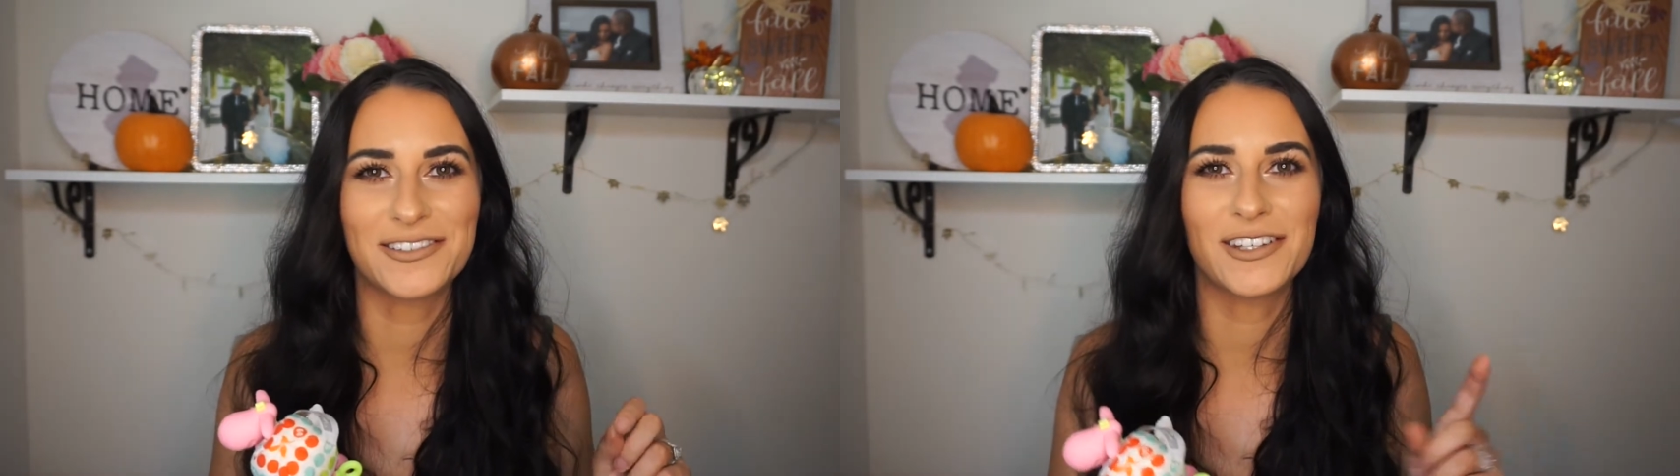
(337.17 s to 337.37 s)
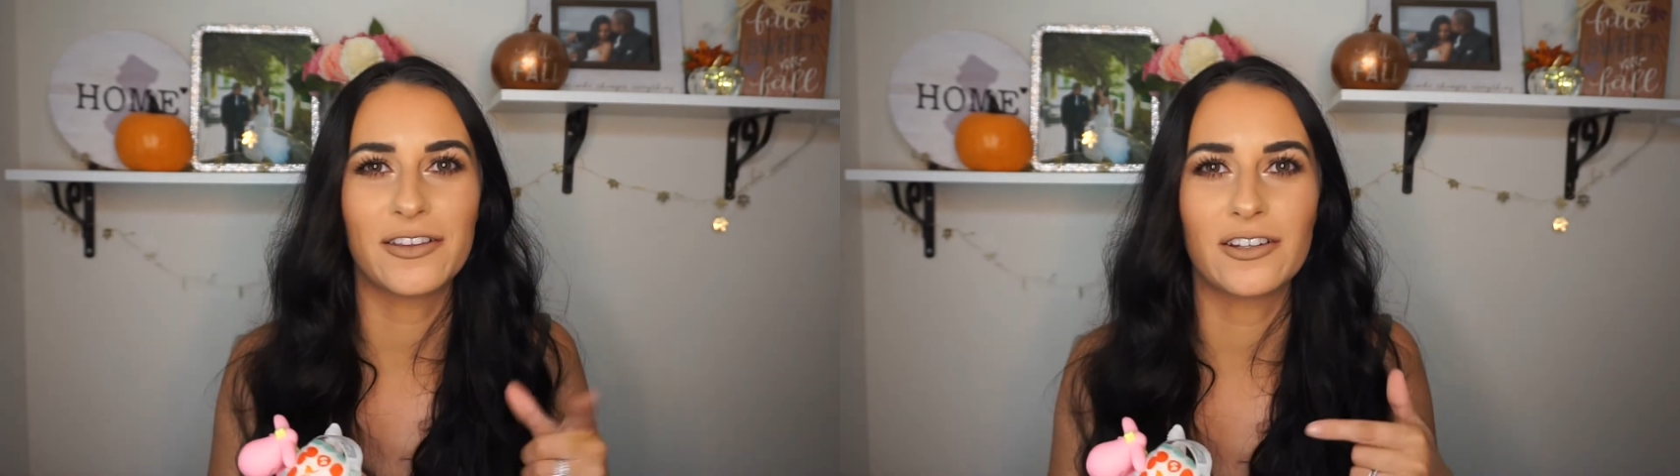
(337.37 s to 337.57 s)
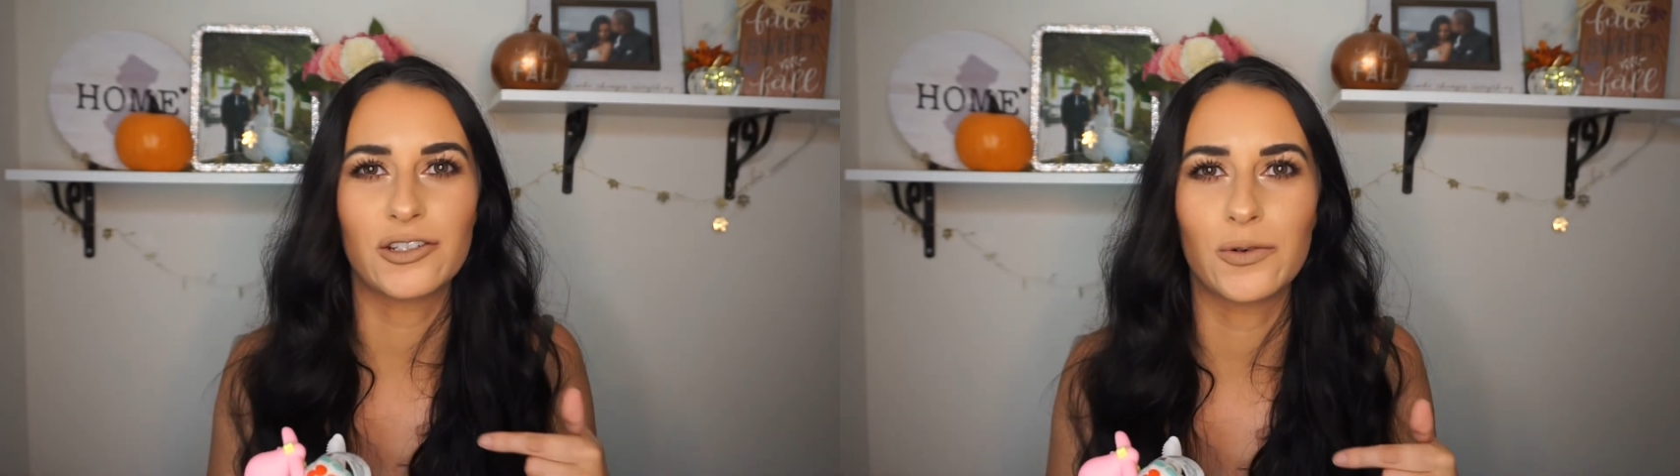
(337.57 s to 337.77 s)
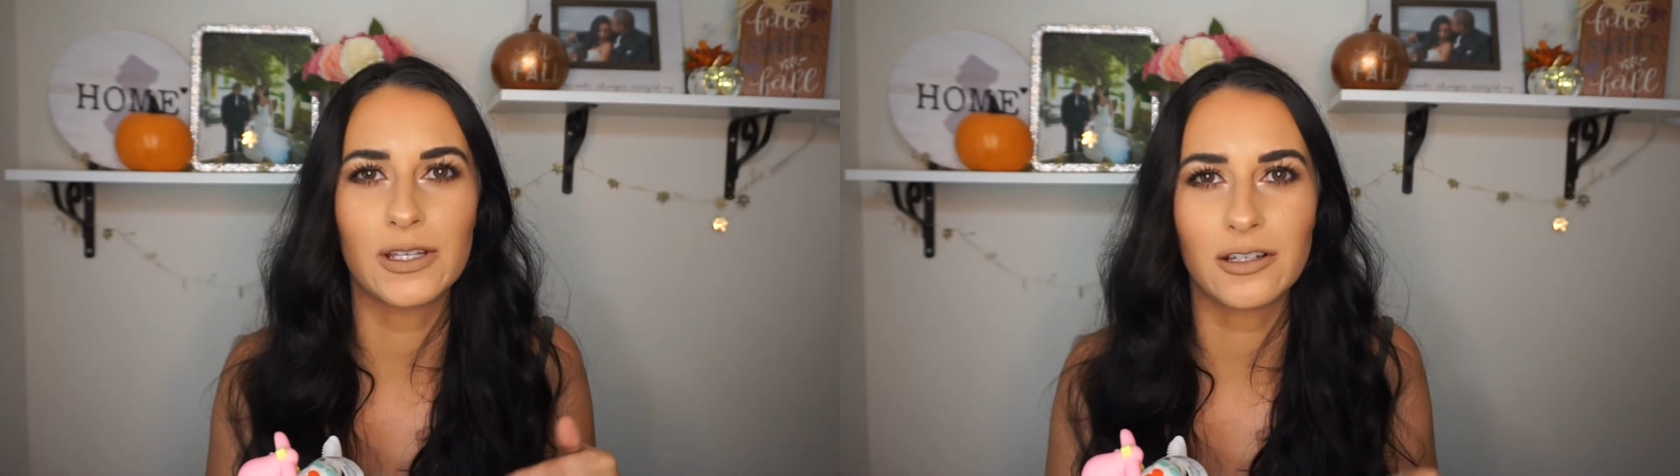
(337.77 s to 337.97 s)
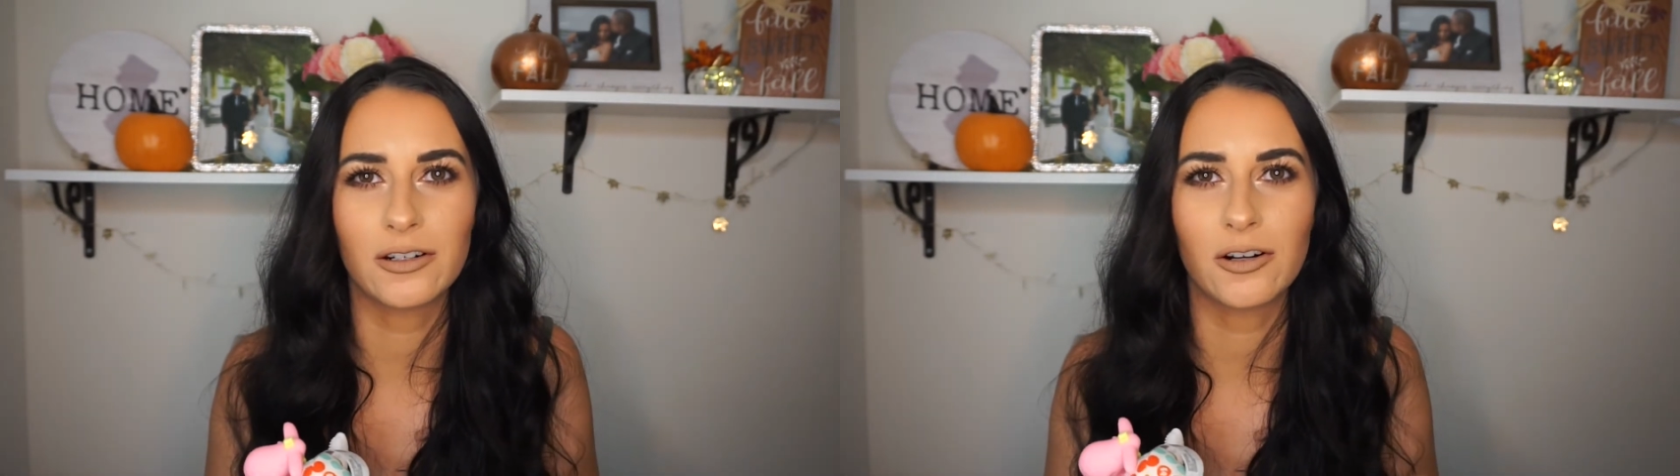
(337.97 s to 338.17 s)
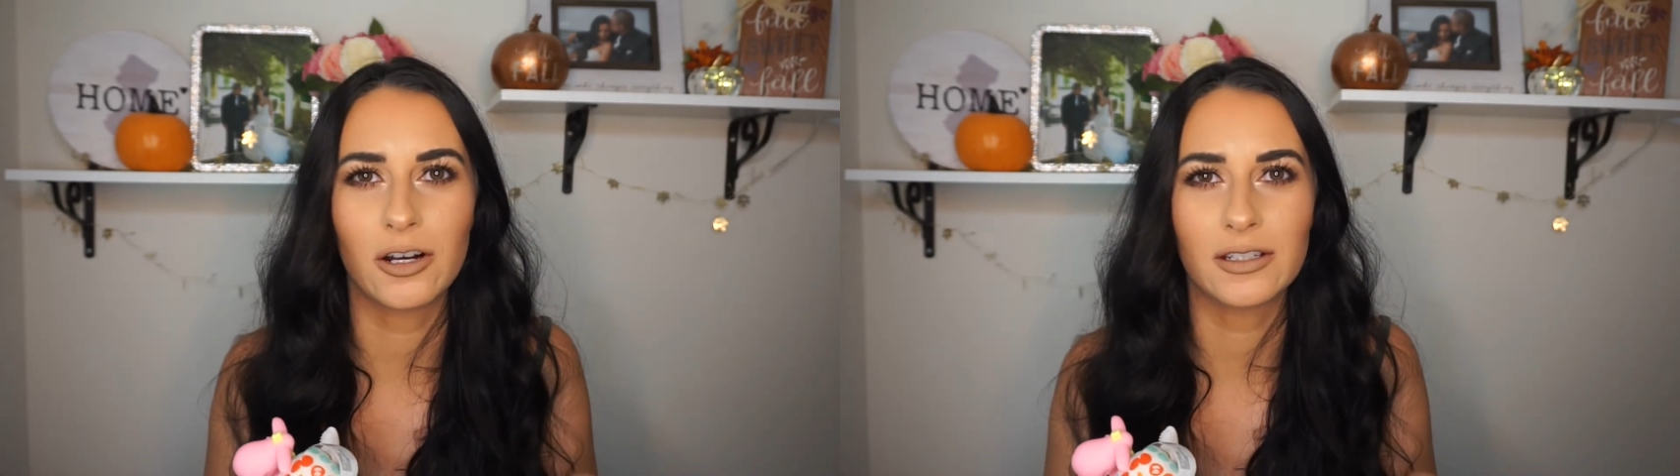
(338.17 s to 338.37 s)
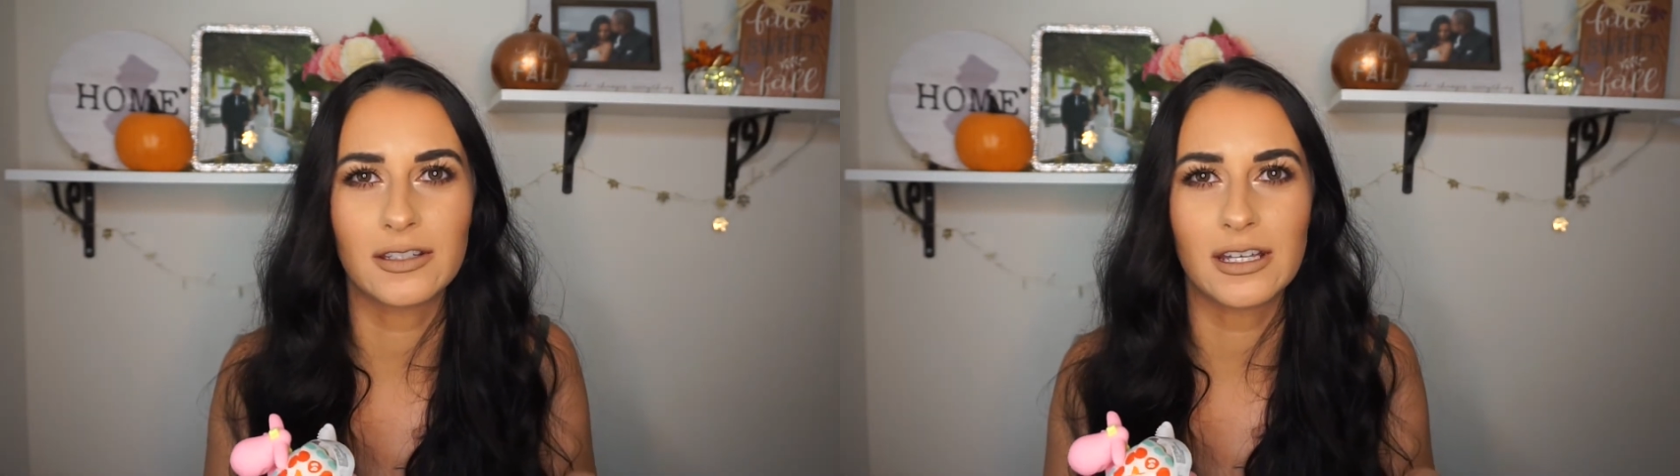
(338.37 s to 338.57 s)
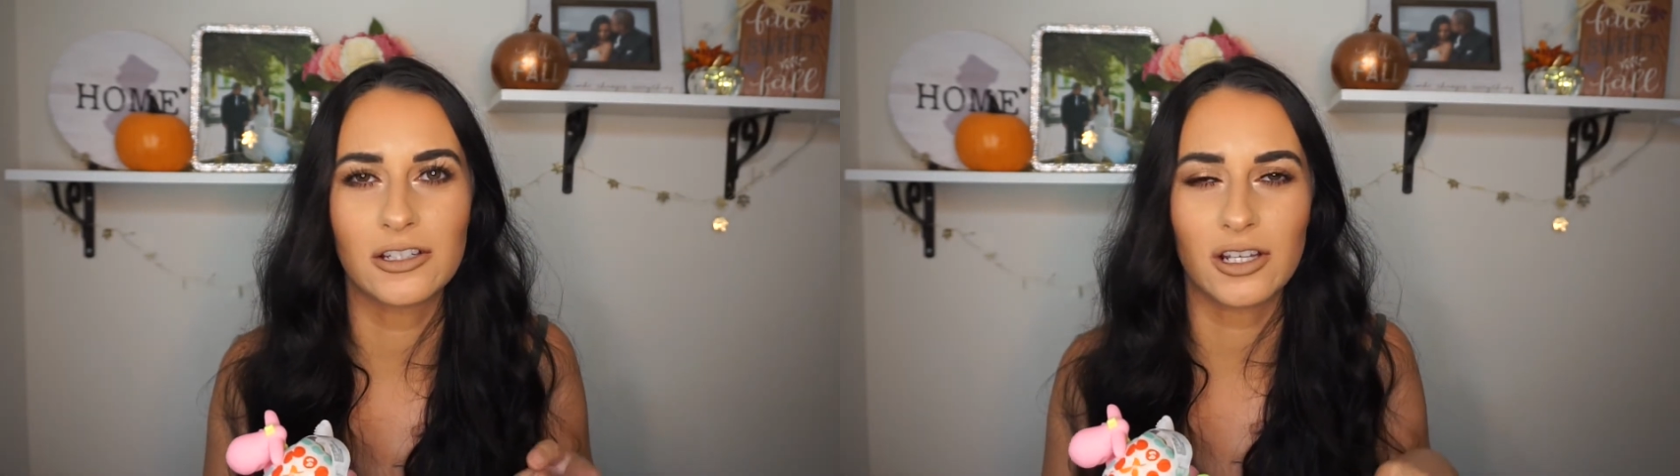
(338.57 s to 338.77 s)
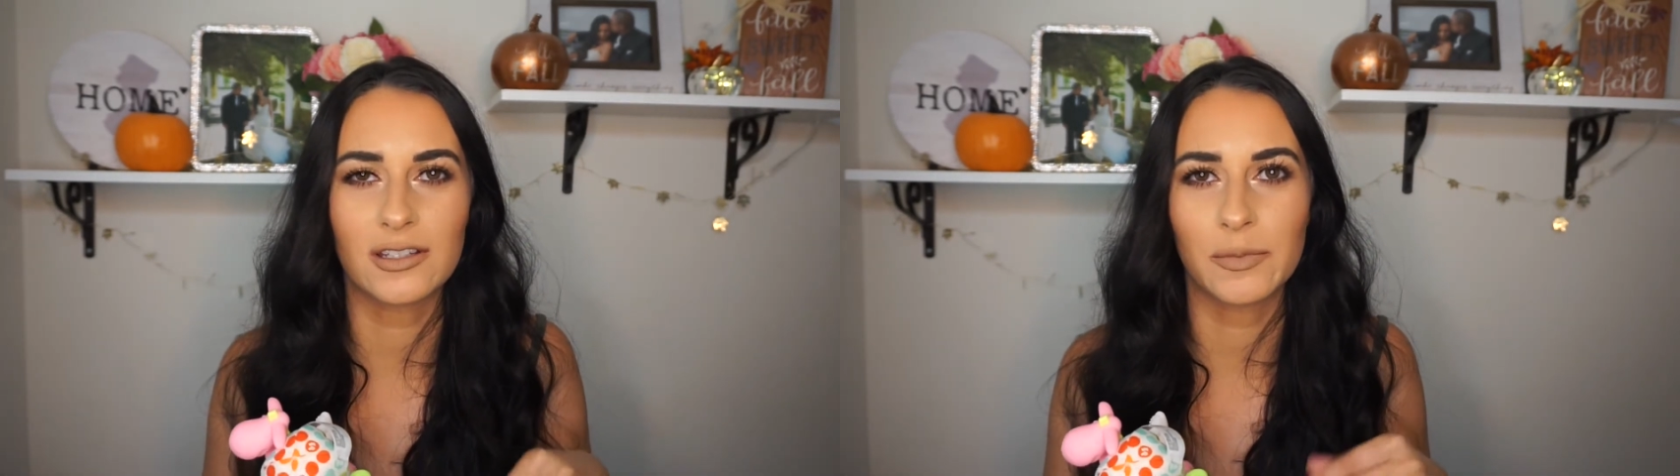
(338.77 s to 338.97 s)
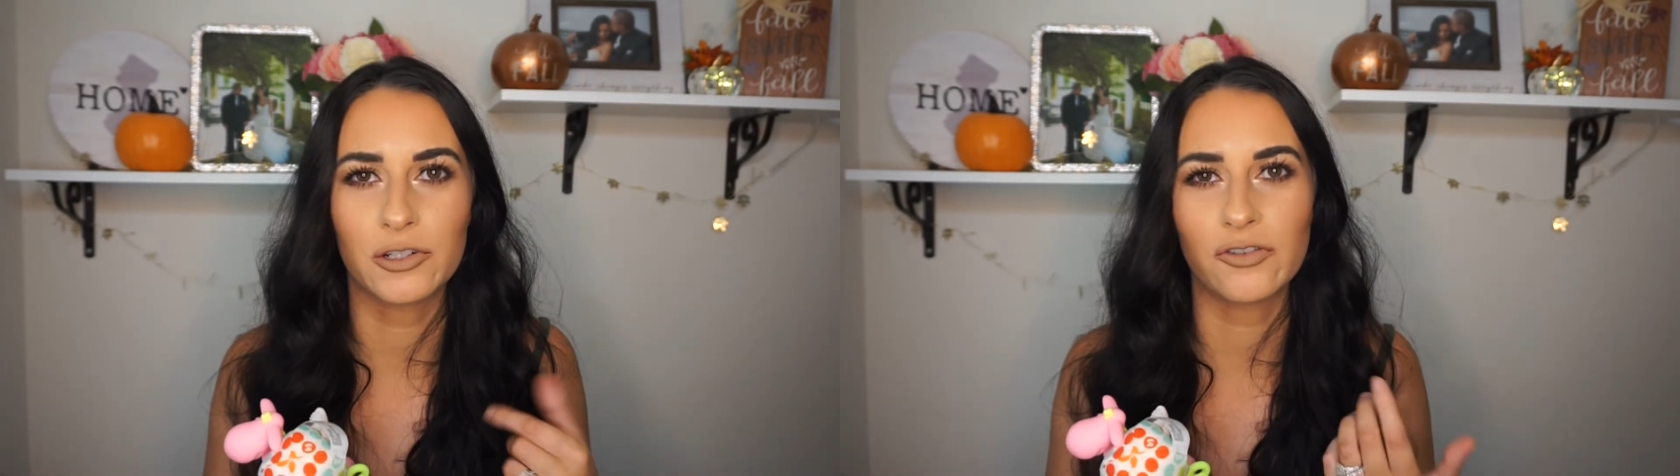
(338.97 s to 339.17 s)
So there's toys on her car seat. She
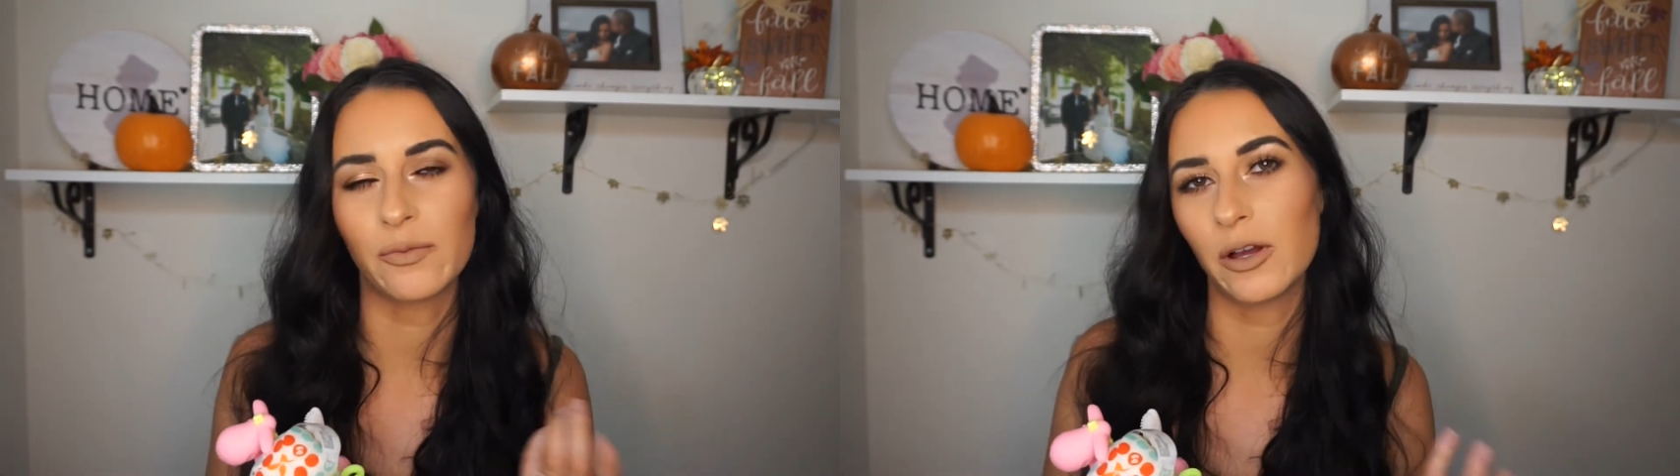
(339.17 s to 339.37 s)
has a bunch of them.